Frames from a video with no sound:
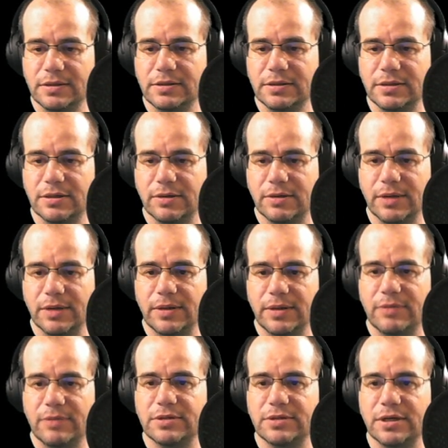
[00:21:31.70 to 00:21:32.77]
So yeah,
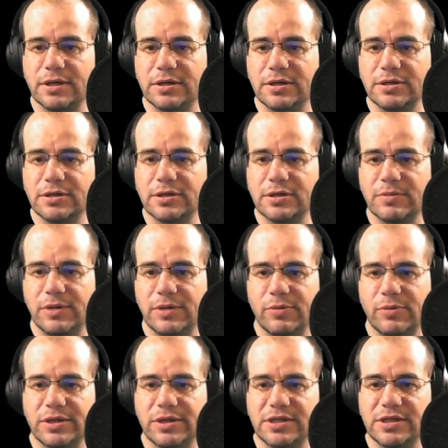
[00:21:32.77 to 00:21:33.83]
that was a big
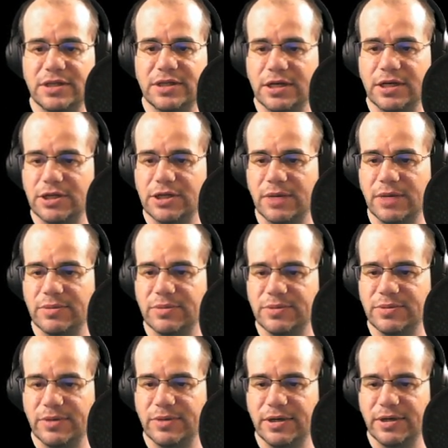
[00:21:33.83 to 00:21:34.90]
waste of 10 gems,
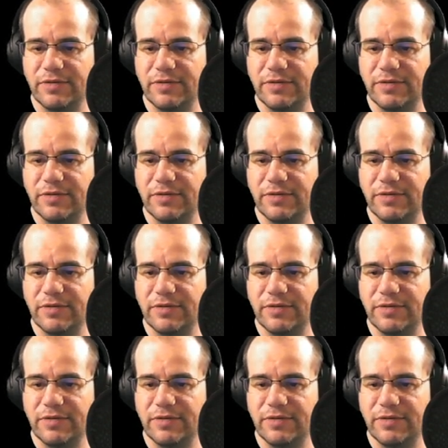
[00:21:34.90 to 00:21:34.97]
but